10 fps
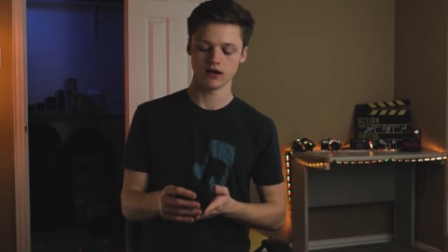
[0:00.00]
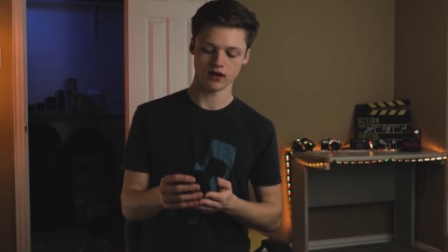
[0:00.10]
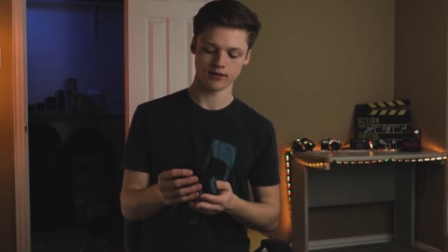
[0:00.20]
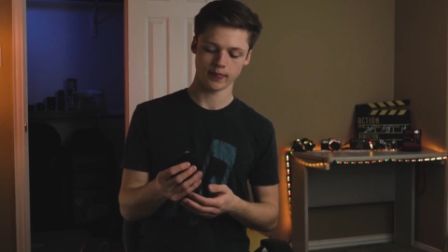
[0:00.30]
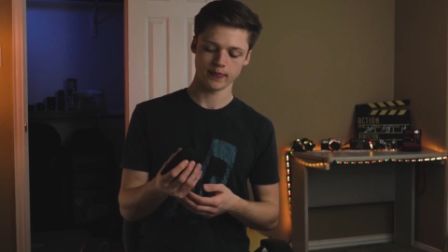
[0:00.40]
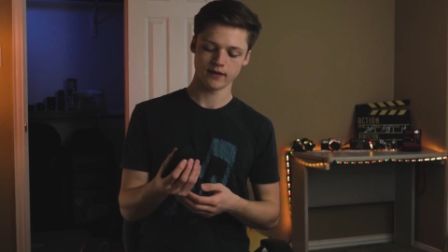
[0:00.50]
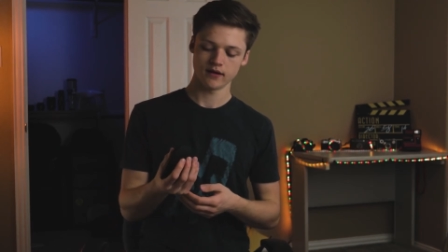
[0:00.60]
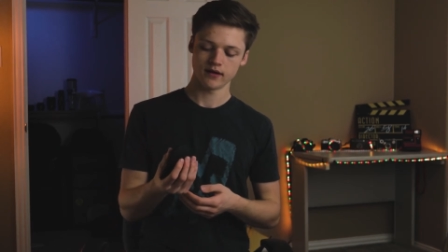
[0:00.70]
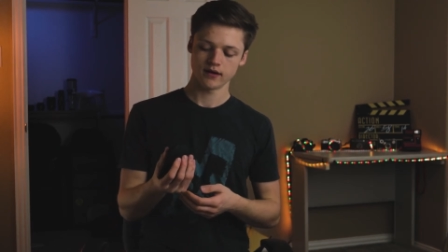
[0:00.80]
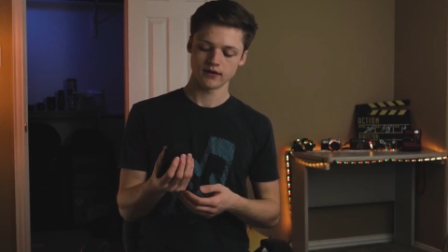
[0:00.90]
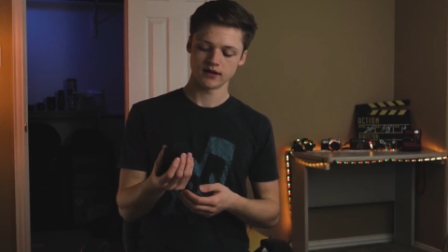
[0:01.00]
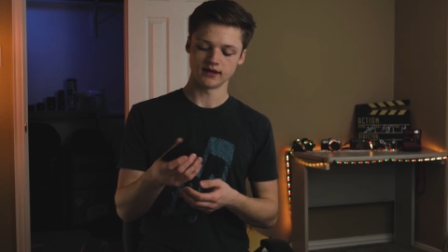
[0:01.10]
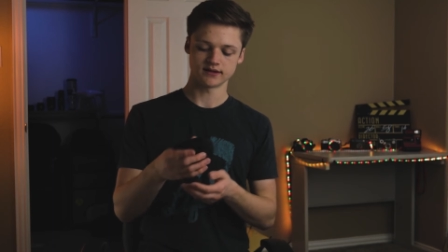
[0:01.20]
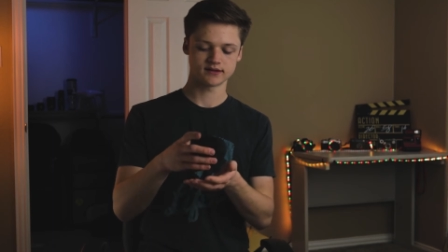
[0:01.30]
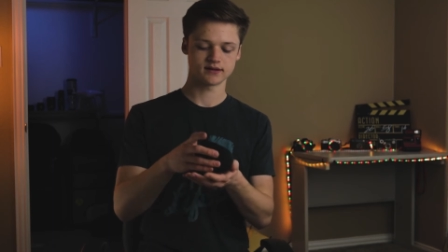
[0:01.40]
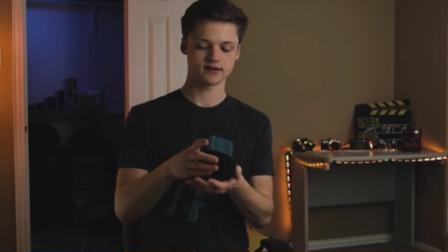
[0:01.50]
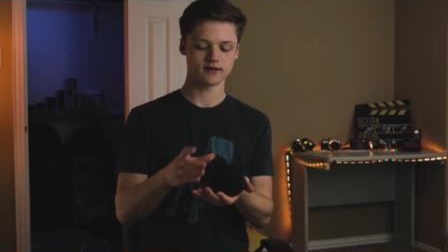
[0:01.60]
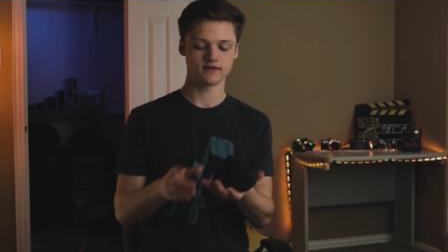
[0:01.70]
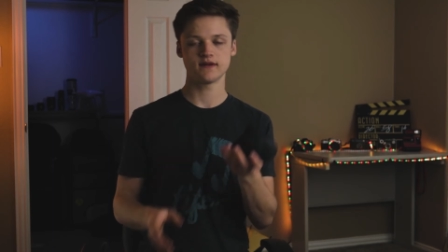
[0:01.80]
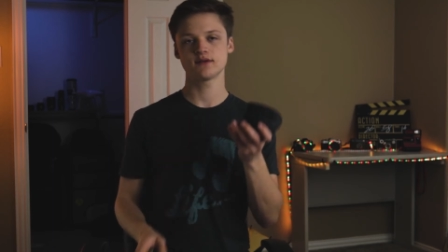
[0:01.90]
Um, it's
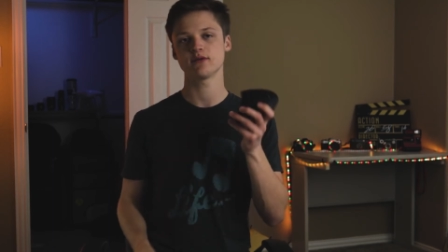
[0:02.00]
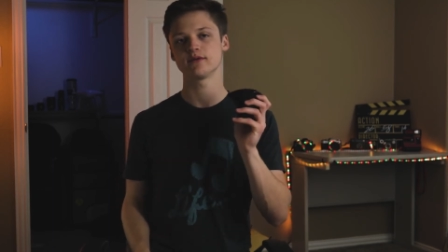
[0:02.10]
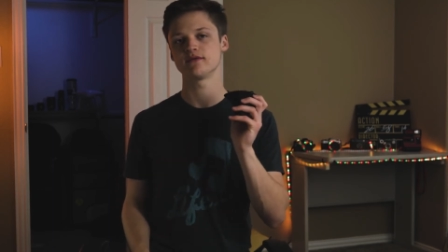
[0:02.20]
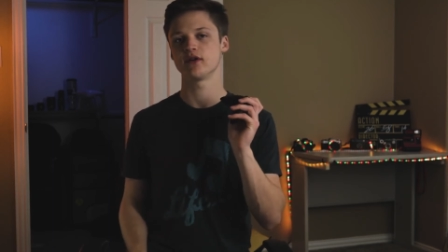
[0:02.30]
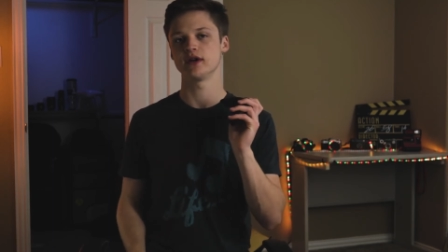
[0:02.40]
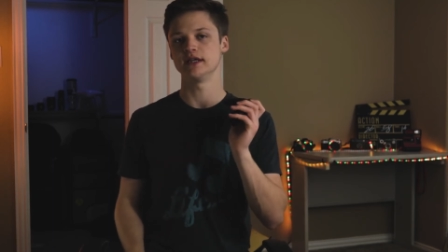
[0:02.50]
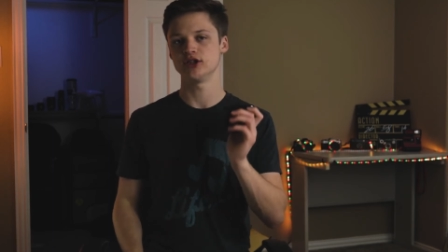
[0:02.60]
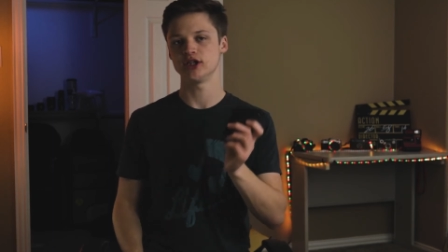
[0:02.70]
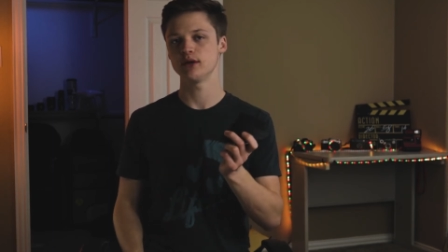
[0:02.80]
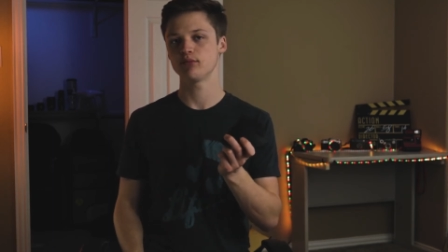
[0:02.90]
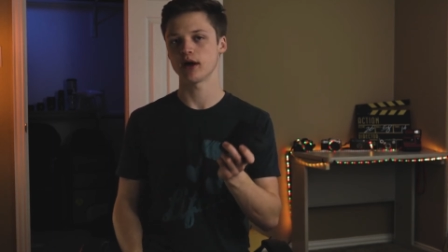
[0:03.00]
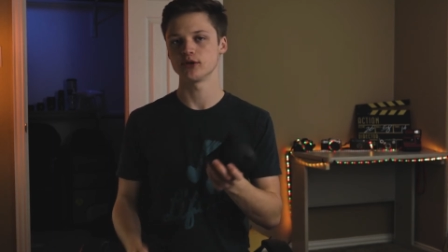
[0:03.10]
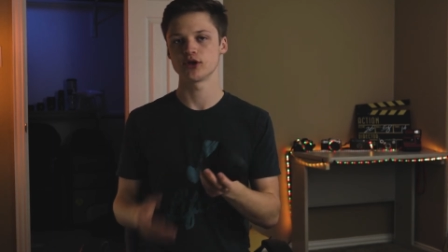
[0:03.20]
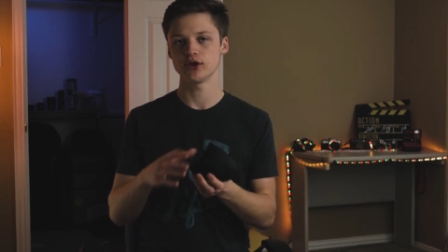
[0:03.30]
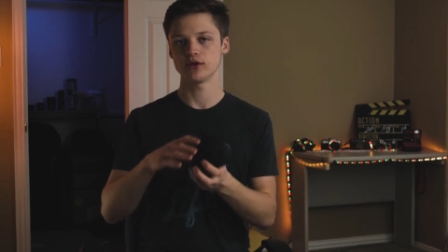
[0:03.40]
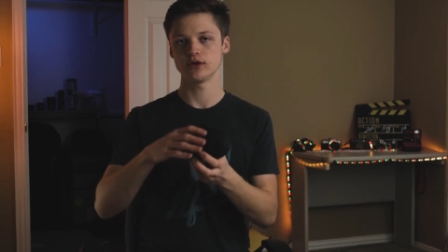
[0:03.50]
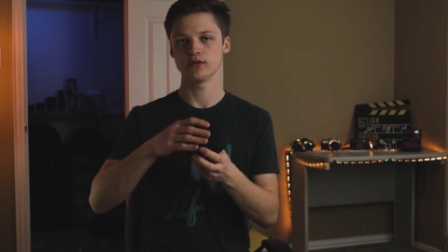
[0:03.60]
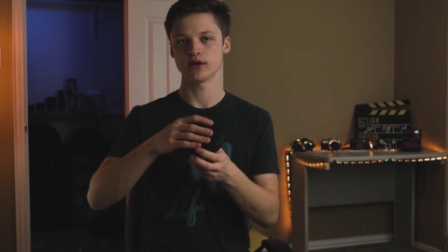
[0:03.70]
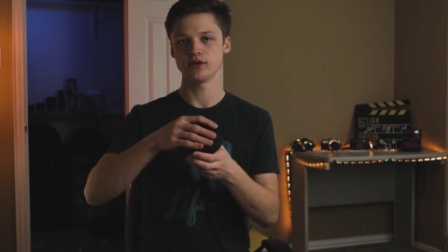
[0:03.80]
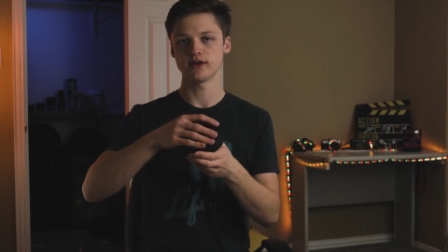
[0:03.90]
This one was very cheap, I'm sure you,
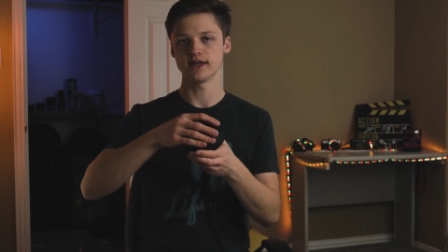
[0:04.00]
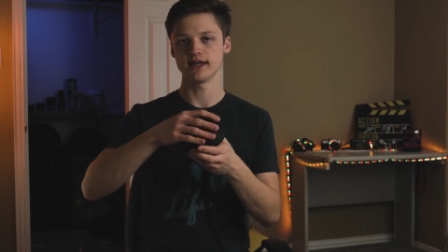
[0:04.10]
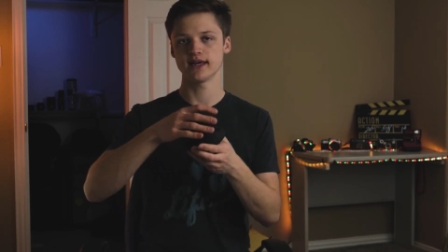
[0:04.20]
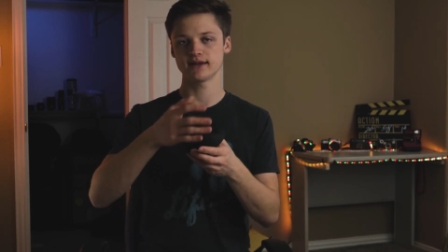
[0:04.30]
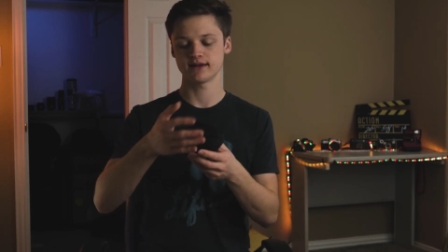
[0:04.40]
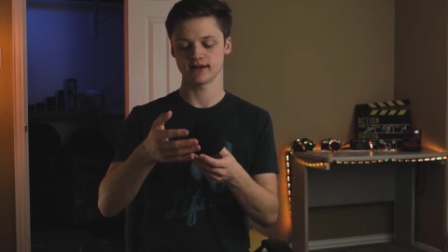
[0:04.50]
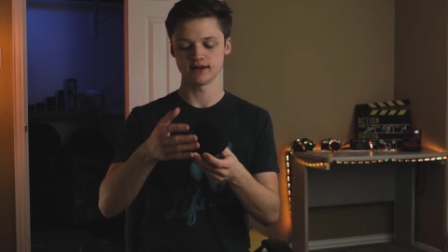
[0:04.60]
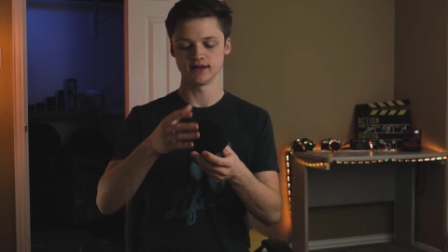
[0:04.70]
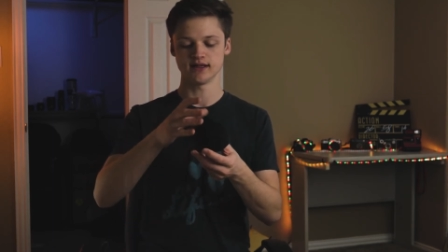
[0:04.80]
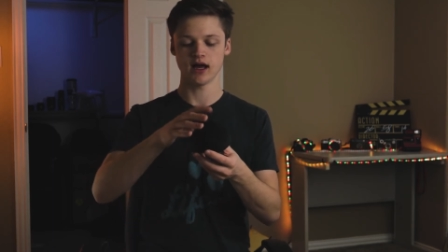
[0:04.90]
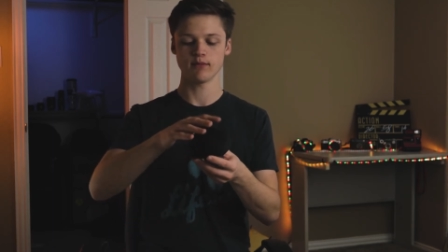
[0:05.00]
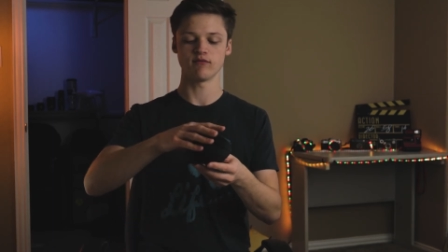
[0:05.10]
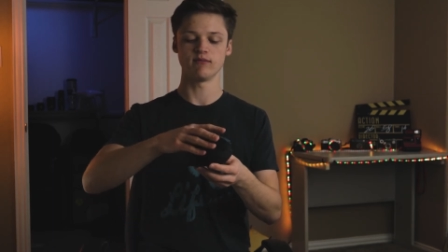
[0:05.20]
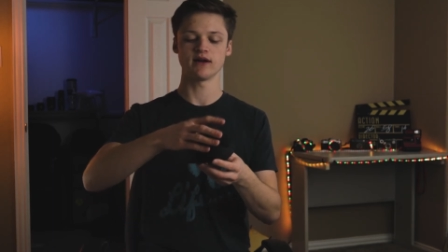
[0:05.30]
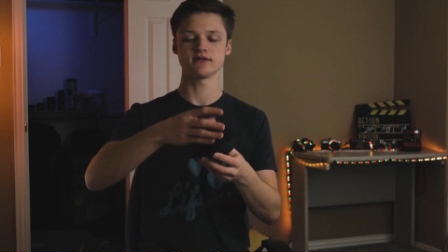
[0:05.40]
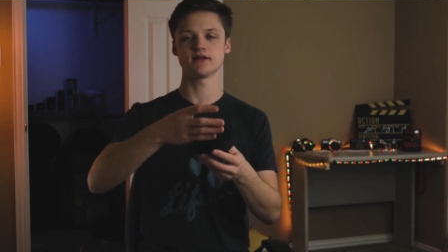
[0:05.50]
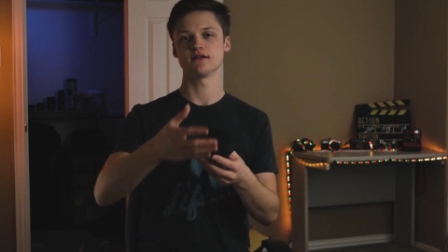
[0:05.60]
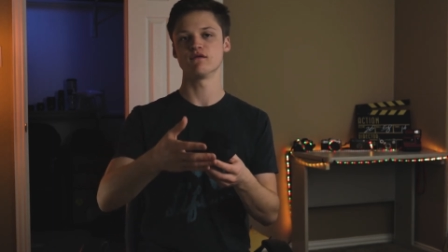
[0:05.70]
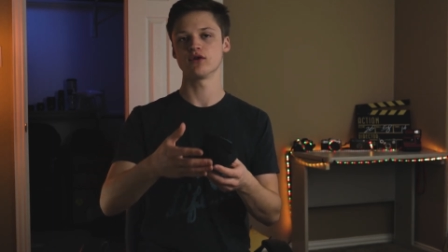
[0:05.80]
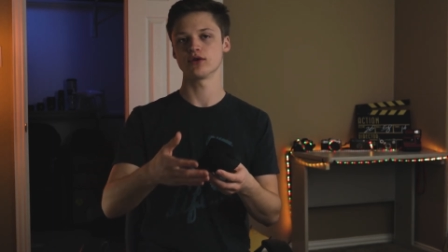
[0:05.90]
you, you can get a type of mouse
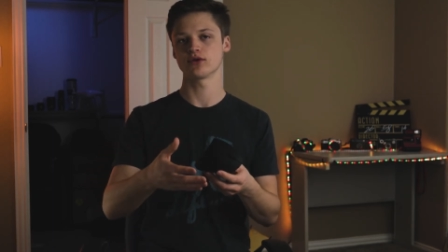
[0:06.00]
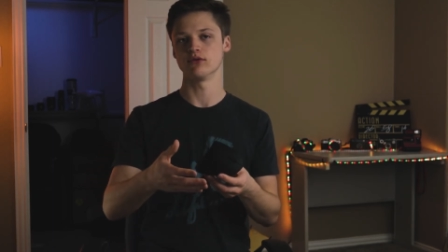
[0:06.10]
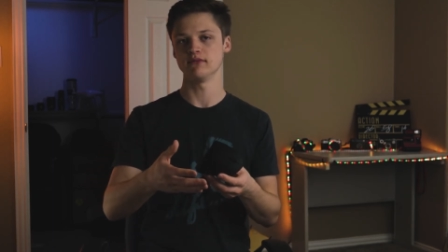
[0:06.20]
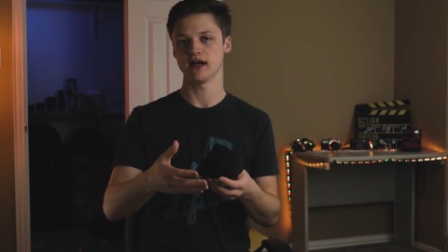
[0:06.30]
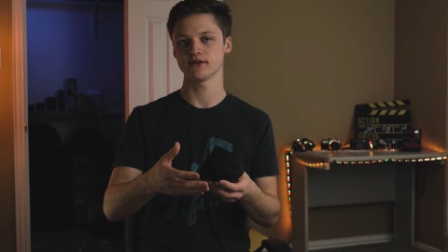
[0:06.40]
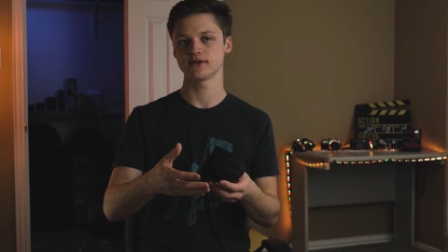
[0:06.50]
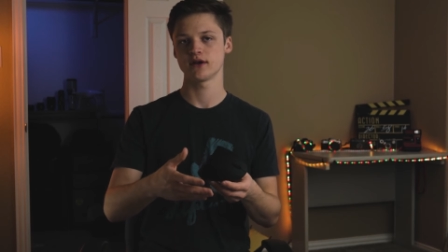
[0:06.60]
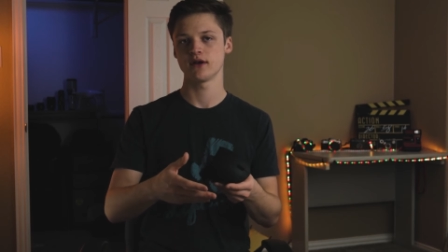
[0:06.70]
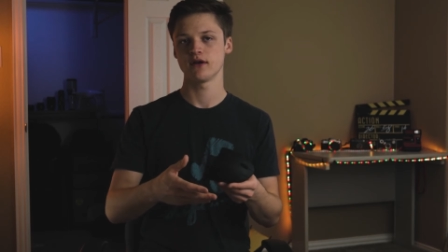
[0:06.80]
that's a vertical mouse